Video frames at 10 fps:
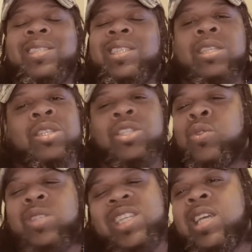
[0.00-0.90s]

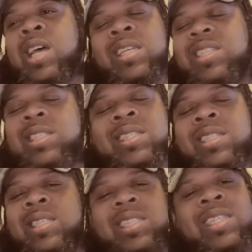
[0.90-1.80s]
She's
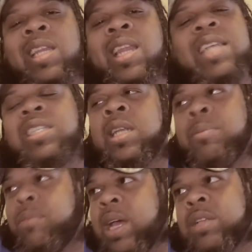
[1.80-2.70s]
a
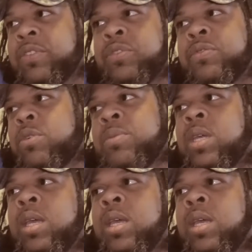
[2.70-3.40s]
legend in Brownsville. You feel me?